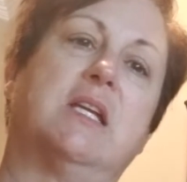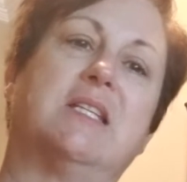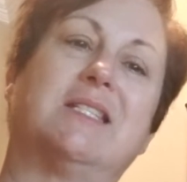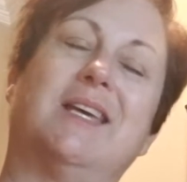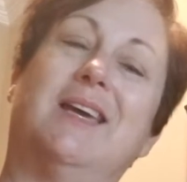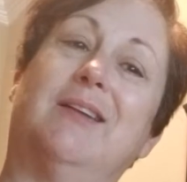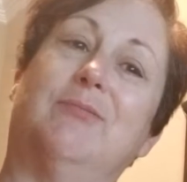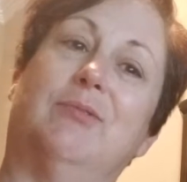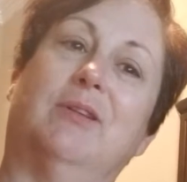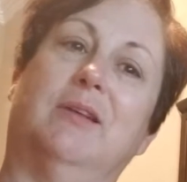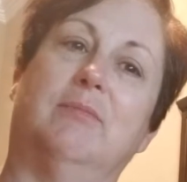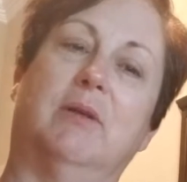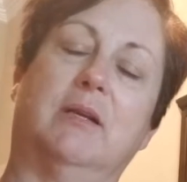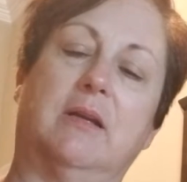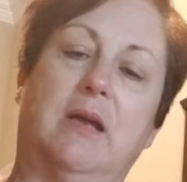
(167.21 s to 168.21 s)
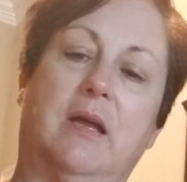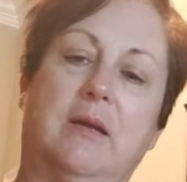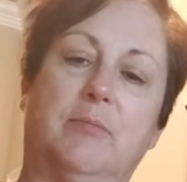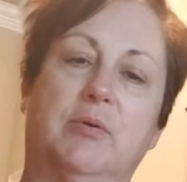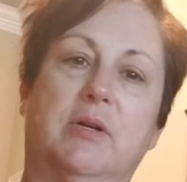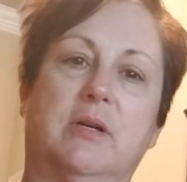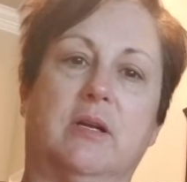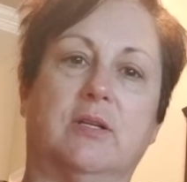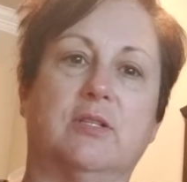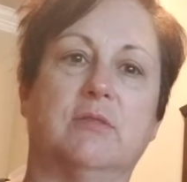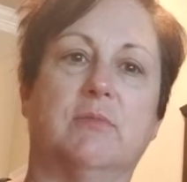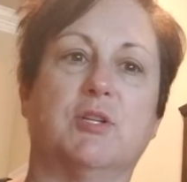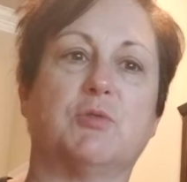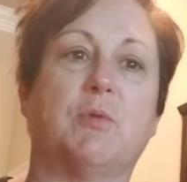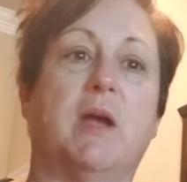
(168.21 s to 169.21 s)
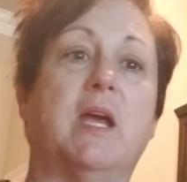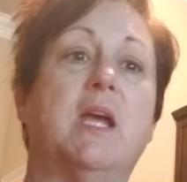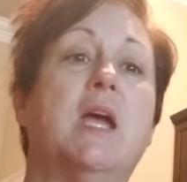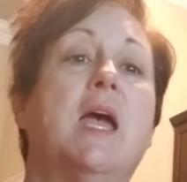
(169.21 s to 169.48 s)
because I had really been kind of putting on too much weight.